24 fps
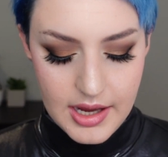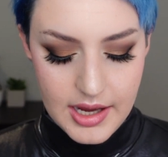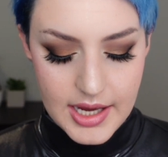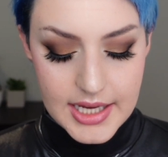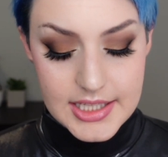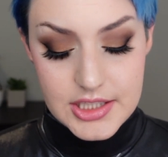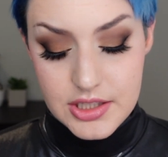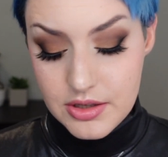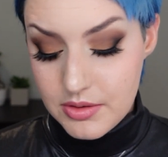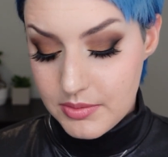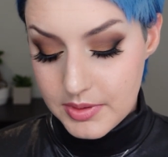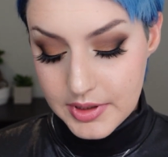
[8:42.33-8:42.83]

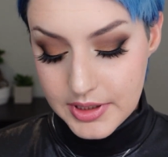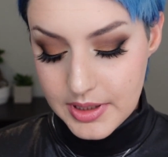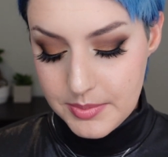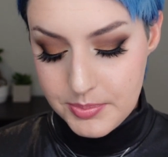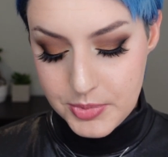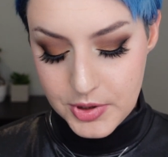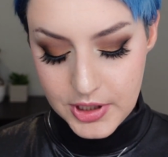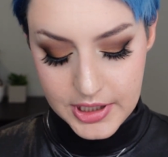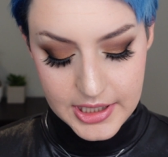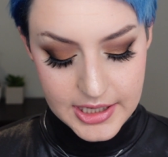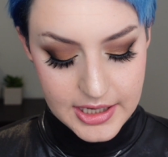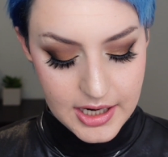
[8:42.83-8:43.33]
It's a really
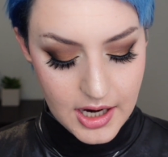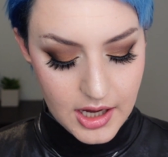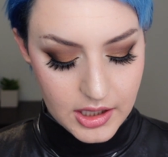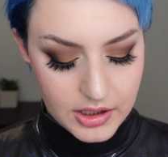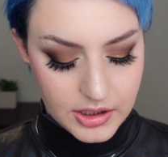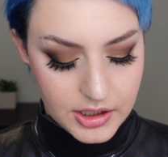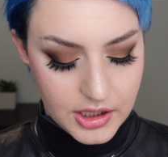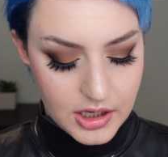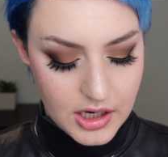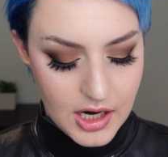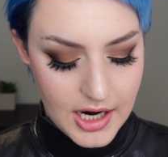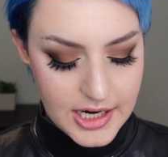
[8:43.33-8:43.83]
pretty
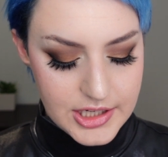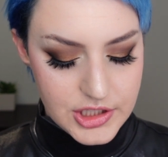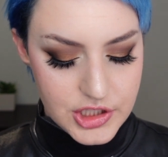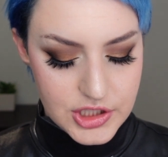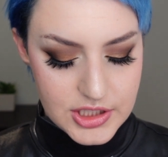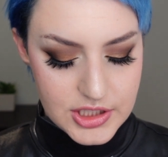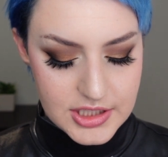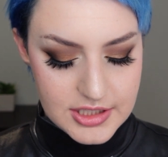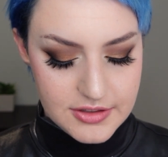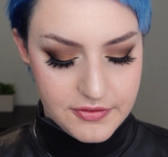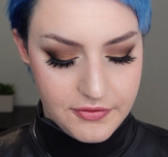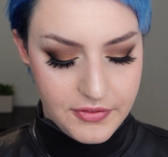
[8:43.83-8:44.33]
color. I
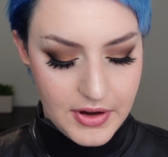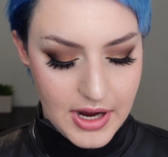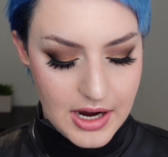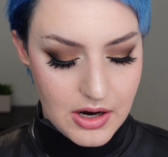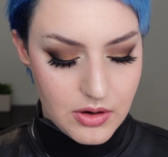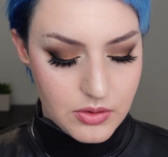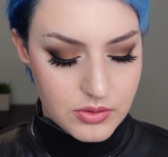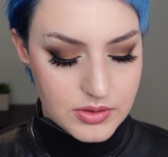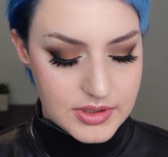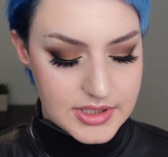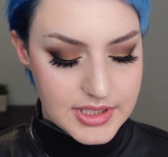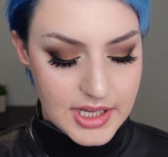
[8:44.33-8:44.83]
just
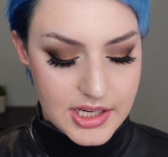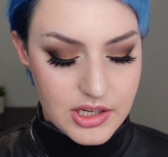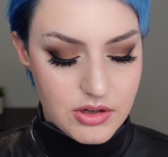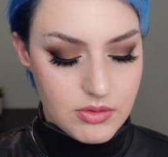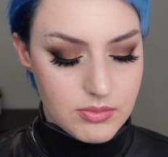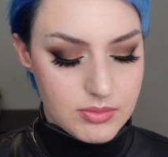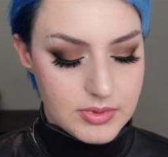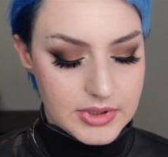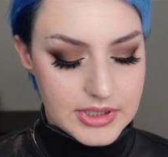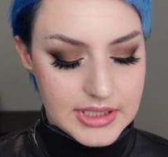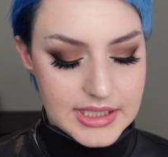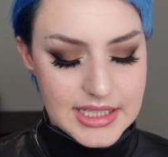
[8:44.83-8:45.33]
found that
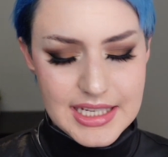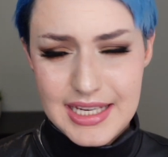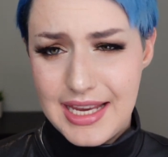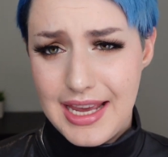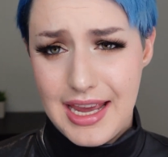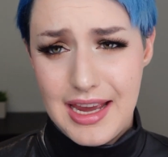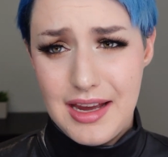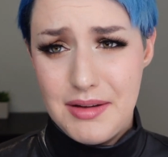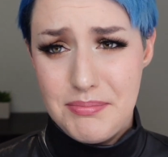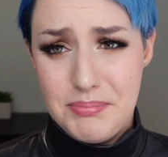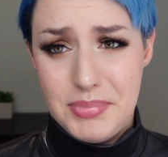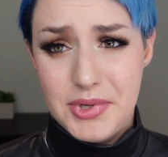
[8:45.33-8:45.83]
you really
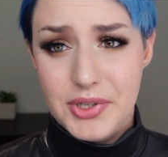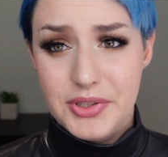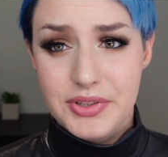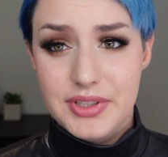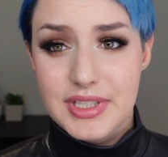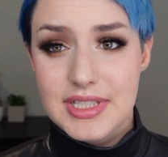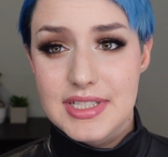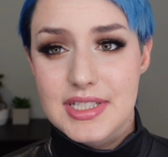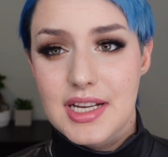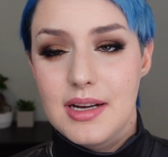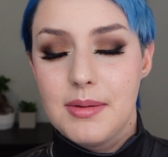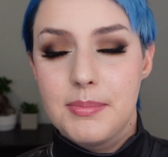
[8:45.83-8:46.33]
can't build
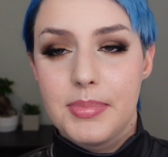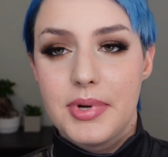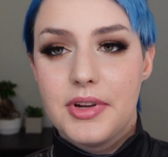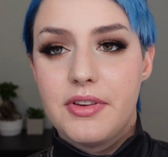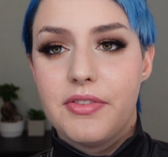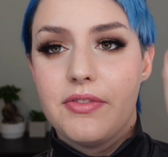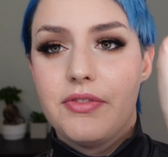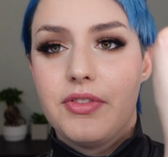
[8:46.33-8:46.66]
these up